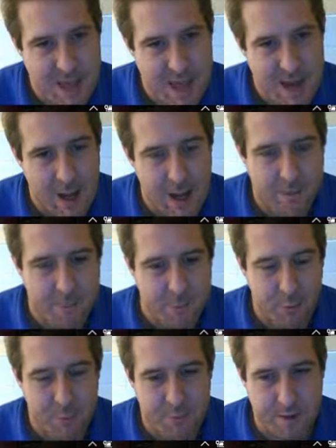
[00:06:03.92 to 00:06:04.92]
10.
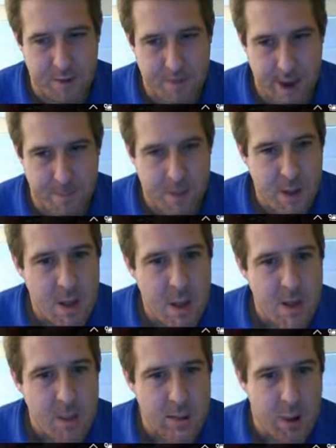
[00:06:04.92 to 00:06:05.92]
I've proved it there.
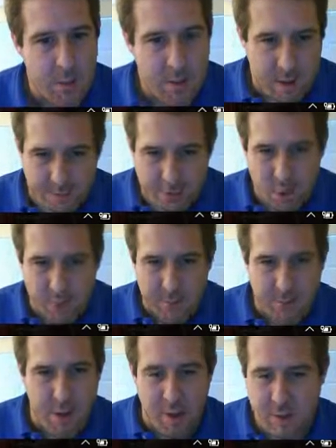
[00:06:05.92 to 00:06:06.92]
So if it worked
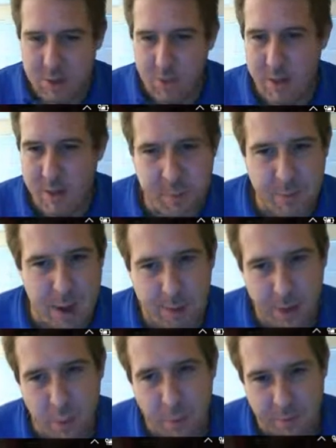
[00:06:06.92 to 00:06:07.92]
for those two, then it's
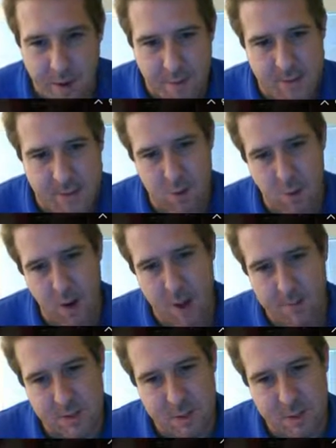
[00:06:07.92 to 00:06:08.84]
probably going to work for every single one.